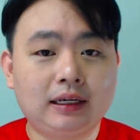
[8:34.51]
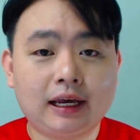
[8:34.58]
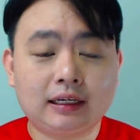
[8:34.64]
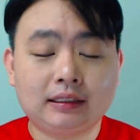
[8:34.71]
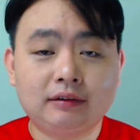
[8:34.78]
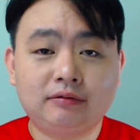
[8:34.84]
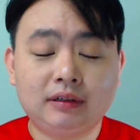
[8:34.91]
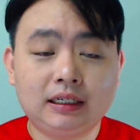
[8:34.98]

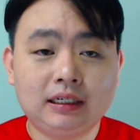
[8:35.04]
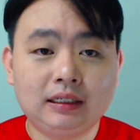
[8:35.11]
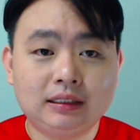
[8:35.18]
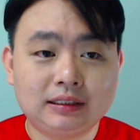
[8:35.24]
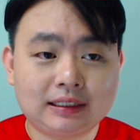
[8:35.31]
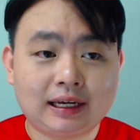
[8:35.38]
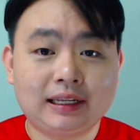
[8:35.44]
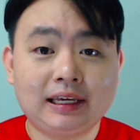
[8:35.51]
actively
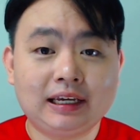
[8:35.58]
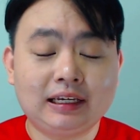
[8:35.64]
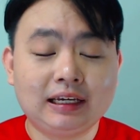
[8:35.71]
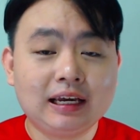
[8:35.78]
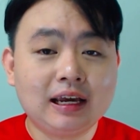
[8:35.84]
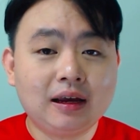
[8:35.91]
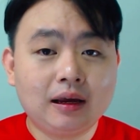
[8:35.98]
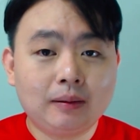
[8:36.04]
studying,
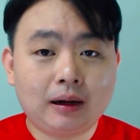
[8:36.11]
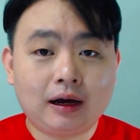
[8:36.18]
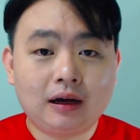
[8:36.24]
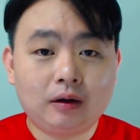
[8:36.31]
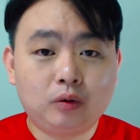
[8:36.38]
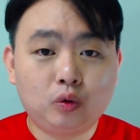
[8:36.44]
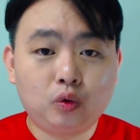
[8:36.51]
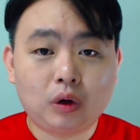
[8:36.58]

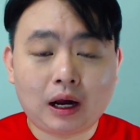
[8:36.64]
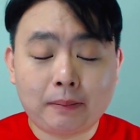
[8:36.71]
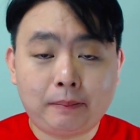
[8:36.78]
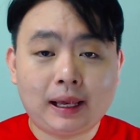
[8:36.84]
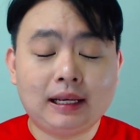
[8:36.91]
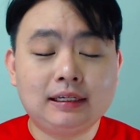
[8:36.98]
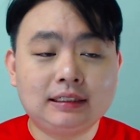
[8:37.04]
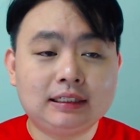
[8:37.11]
who are
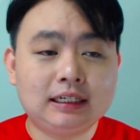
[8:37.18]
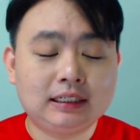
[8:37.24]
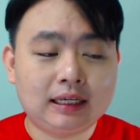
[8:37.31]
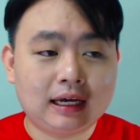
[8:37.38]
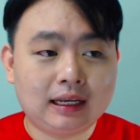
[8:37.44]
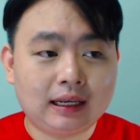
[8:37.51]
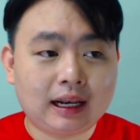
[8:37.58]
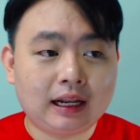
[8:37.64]
balancing their